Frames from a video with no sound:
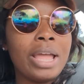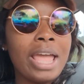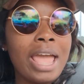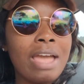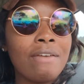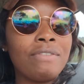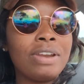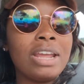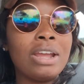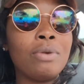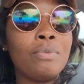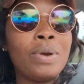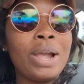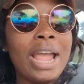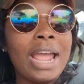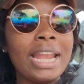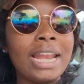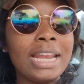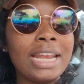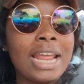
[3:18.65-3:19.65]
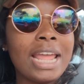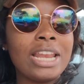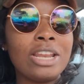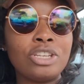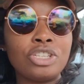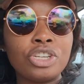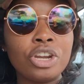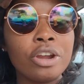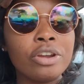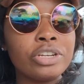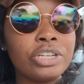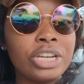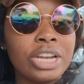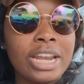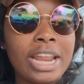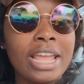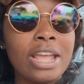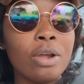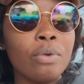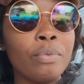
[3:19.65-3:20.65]
having their wedding at the church that
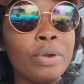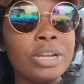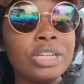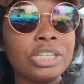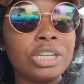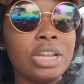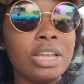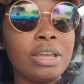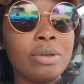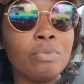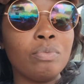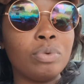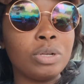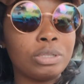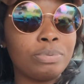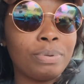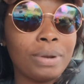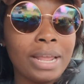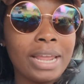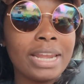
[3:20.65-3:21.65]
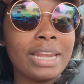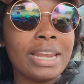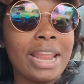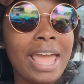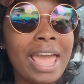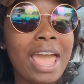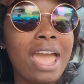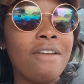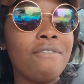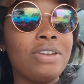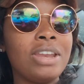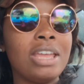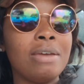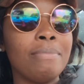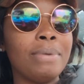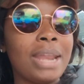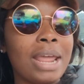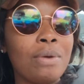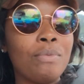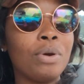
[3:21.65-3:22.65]
they originally was planning to have it in,
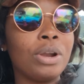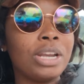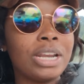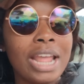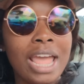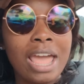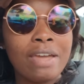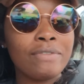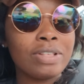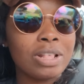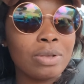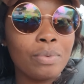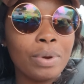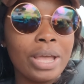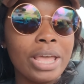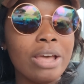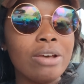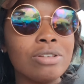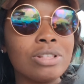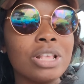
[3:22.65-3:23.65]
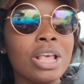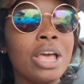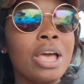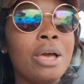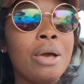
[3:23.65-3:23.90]
but they wanted to have it somewhere else.